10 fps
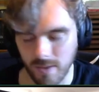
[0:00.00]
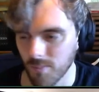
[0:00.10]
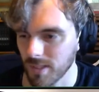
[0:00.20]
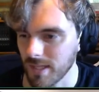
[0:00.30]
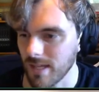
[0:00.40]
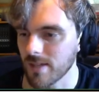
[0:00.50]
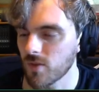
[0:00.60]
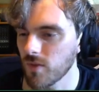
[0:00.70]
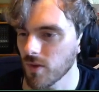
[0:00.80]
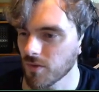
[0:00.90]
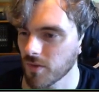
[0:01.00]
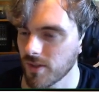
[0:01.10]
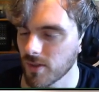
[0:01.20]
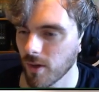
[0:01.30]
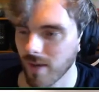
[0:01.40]
please feel free
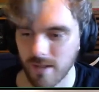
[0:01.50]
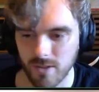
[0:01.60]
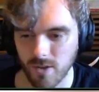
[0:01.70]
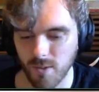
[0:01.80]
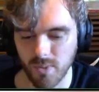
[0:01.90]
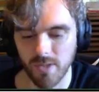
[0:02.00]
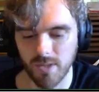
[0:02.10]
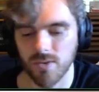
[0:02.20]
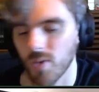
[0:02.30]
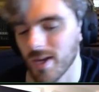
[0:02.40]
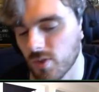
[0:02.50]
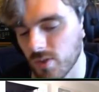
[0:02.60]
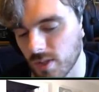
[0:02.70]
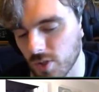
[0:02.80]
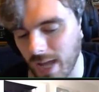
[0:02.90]
to go ahead and start putting those
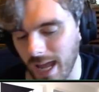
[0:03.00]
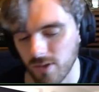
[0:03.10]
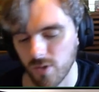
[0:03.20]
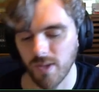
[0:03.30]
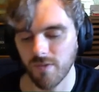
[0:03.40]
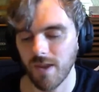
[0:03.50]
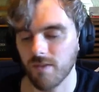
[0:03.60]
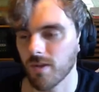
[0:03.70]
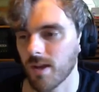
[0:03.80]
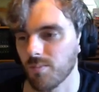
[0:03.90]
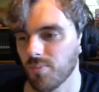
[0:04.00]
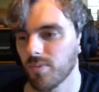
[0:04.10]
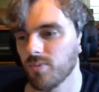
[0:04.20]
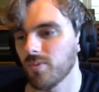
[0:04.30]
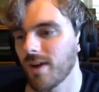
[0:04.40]
questions in chat. Do me a favor and
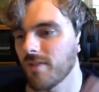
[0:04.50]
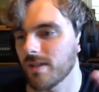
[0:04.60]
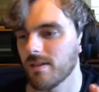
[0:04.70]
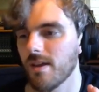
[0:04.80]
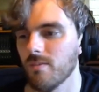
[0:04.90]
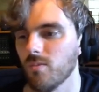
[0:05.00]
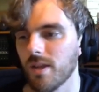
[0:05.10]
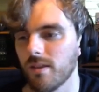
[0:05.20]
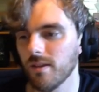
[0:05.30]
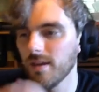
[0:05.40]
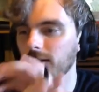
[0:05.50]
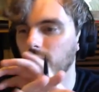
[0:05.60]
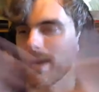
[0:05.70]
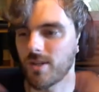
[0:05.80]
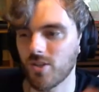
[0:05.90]
preface them with
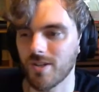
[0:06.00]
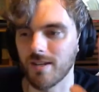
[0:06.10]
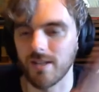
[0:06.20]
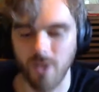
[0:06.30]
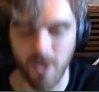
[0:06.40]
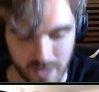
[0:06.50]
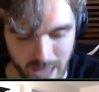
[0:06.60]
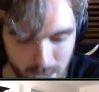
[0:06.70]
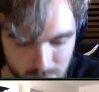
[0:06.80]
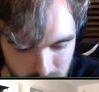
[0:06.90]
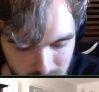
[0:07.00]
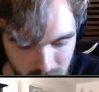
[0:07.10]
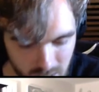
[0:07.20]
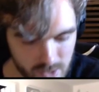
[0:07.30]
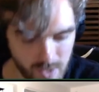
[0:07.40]
question in all caps
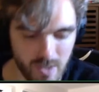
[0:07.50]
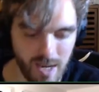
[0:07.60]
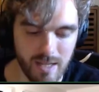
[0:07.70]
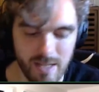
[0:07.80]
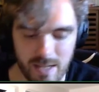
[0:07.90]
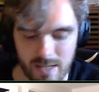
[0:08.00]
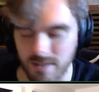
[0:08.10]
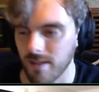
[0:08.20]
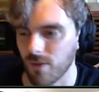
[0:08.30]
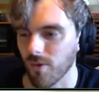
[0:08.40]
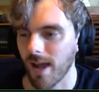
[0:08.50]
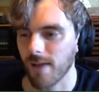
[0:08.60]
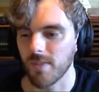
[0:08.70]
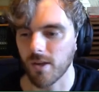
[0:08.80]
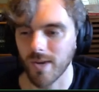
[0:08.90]
so that I can easily
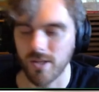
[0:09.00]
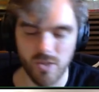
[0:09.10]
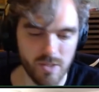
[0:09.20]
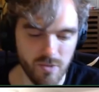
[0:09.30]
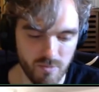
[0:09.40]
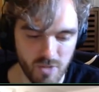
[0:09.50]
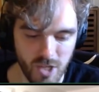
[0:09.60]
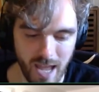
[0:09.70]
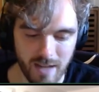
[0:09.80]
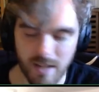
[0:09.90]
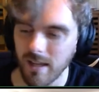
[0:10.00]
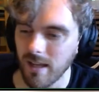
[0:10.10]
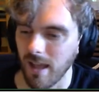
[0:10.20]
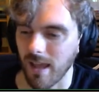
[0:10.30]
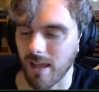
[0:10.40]
grab the questions from chat.
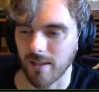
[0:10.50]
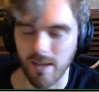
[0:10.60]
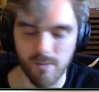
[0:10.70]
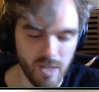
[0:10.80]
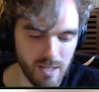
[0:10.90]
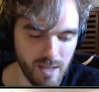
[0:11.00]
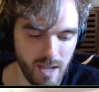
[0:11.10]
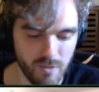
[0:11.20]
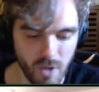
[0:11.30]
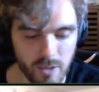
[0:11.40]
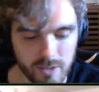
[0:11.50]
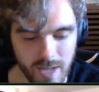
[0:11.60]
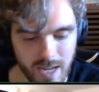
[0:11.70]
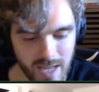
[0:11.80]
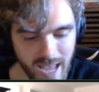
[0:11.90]
And Kim, we can kind of
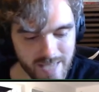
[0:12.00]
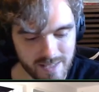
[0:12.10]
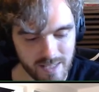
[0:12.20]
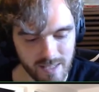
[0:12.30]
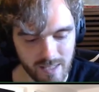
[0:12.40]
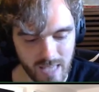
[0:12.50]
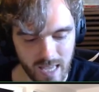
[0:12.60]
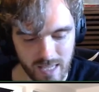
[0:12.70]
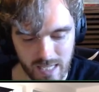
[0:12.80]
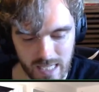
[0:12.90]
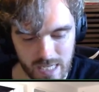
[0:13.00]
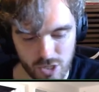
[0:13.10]
alternate asking each